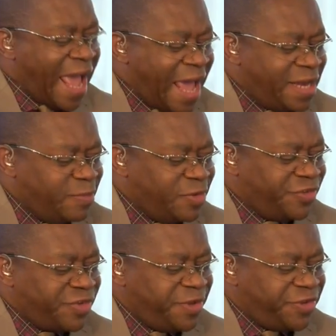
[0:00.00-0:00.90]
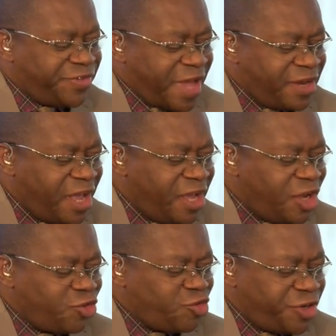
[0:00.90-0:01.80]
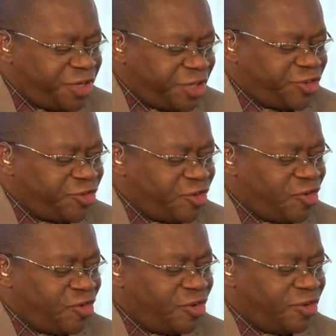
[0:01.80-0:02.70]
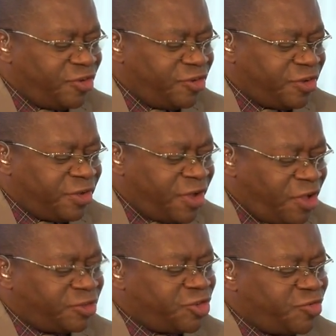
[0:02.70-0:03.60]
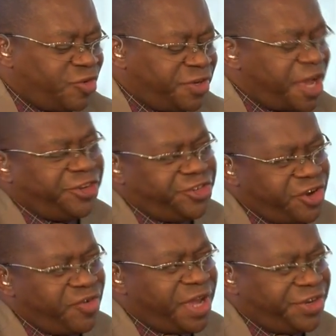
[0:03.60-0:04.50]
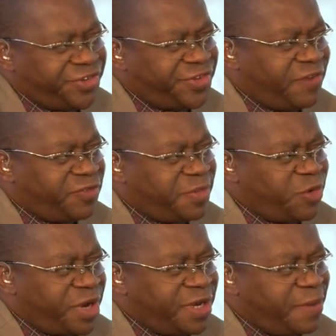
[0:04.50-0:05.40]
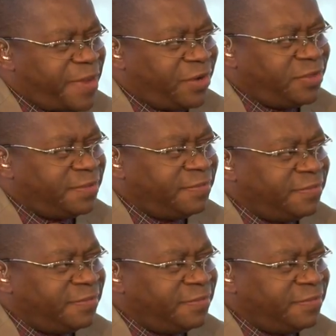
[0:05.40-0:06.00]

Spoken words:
animals? I mean, does that traditional cultural Nigeria deserve to be written about?